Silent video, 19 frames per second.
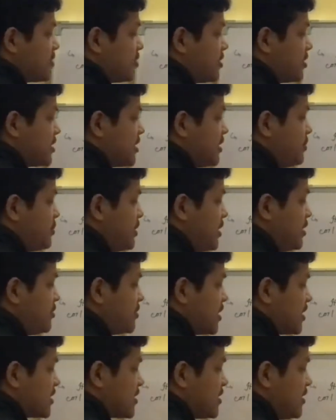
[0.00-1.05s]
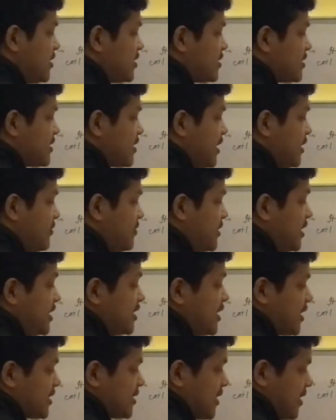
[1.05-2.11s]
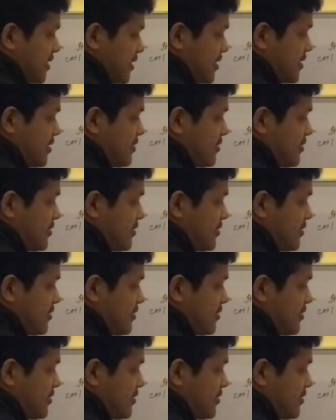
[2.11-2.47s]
or simply you can say self-inductance.